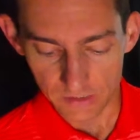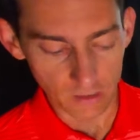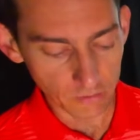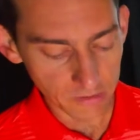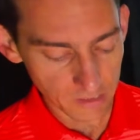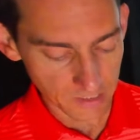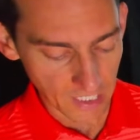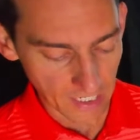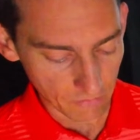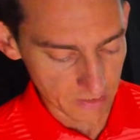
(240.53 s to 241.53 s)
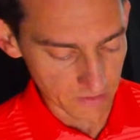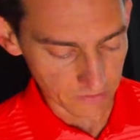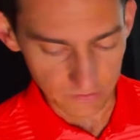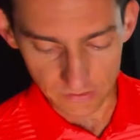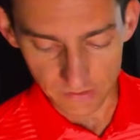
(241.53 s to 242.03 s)
So looking at the carry
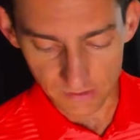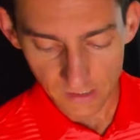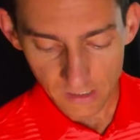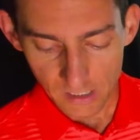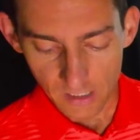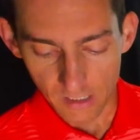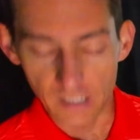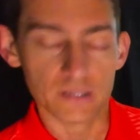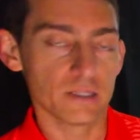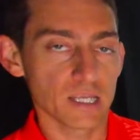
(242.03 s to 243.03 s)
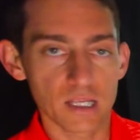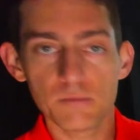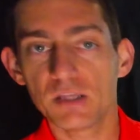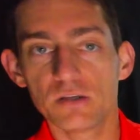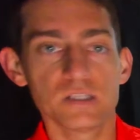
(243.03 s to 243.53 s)
distances, and they're going
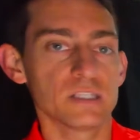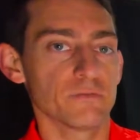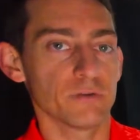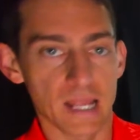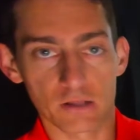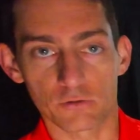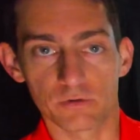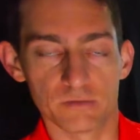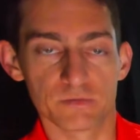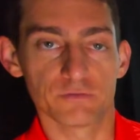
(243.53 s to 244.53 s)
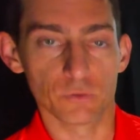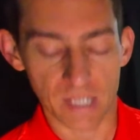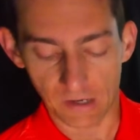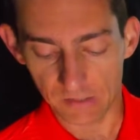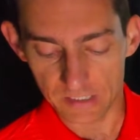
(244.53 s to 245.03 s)
to be using different algorithms for
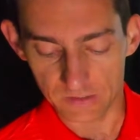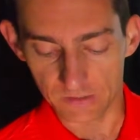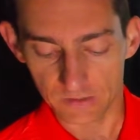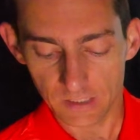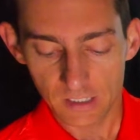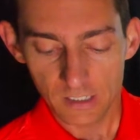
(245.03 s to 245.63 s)
carry distance.